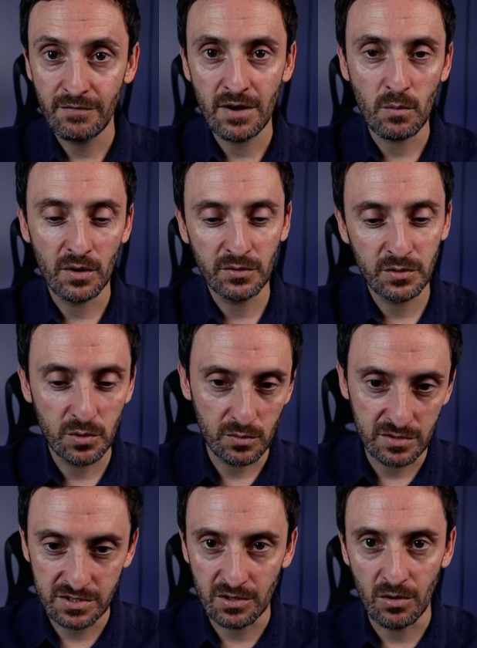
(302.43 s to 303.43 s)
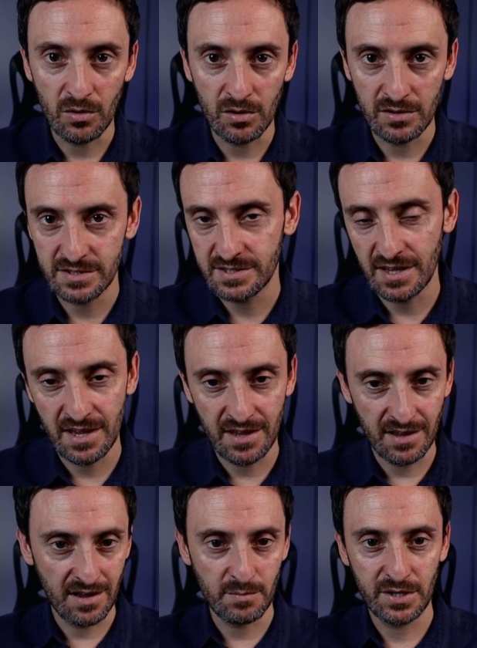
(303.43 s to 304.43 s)
If I wanted to install,
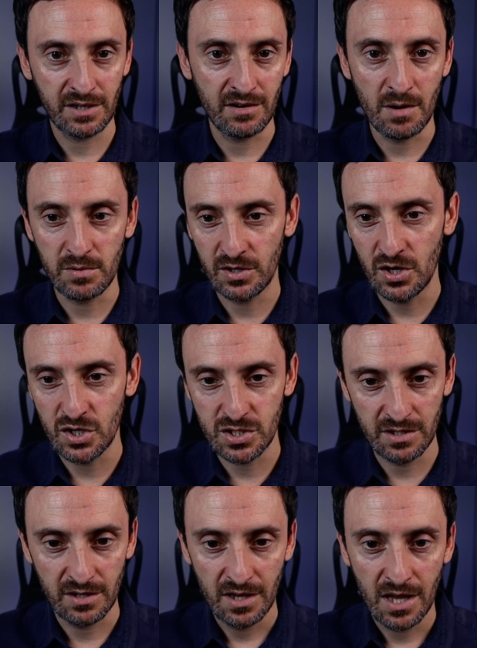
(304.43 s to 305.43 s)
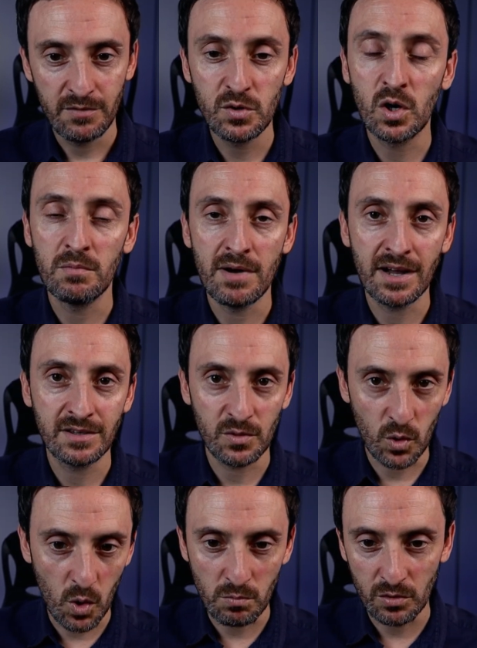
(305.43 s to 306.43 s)
say, a particular application, if you come back to
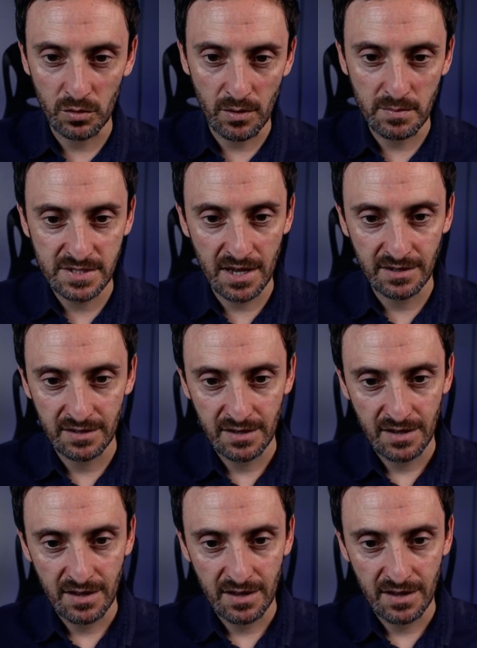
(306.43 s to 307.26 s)
the Homebrew website,